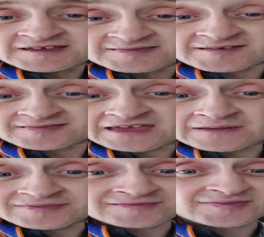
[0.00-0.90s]
6
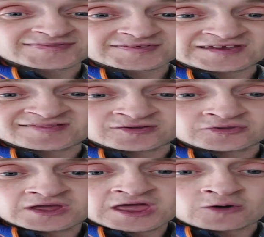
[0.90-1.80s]
games into the season,
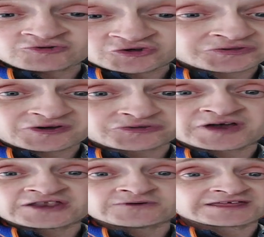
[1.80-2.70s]
we're just
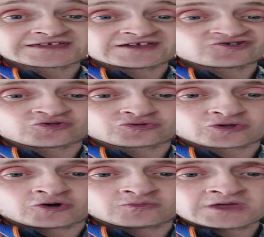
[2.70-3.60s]
outside the relegation
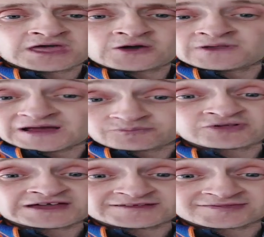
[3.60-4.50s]
zone. But that
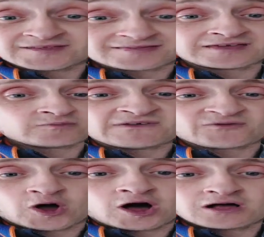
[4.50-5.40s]
plays in the team
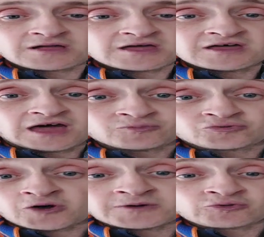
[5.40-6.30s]
we've got.
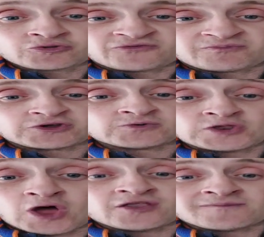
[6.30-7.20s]
I'm sorry, Unsworth, but you
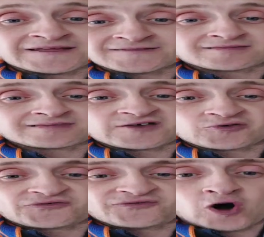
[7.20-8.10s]
are not the man to take
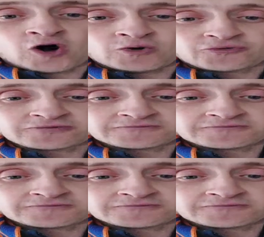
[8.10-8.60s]
us forward.